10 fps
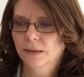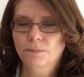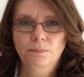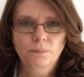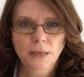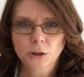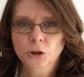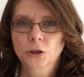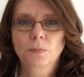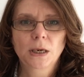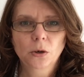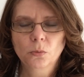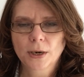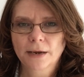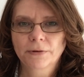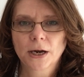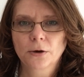a bitch to me or whatever,